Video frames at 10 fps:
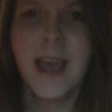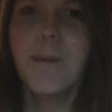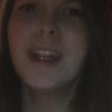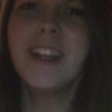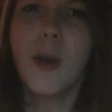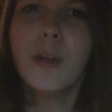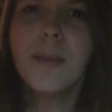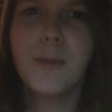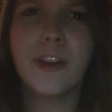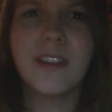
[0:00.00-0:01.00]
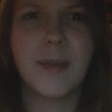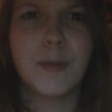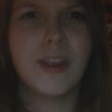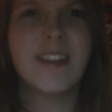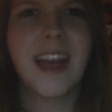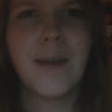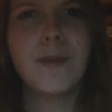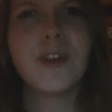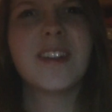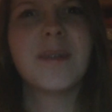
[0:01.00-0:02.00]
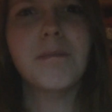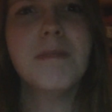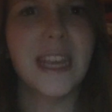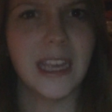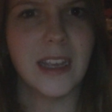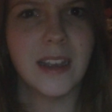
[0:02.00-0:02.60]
But the only person I'm dressing up for is me.